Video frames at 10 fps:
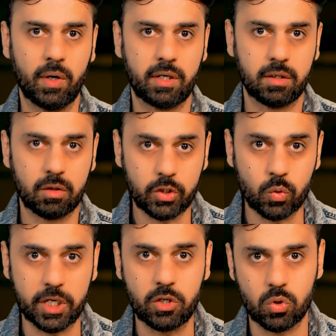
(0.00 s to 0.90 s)
what
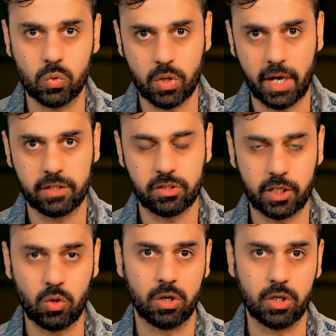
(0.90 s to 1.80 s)
you need to do, guys,
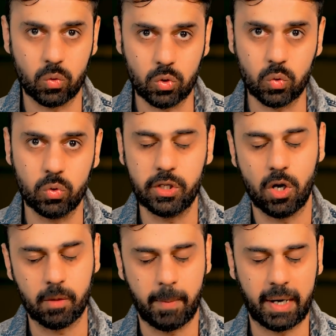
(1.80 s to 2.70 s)
in order to do reorder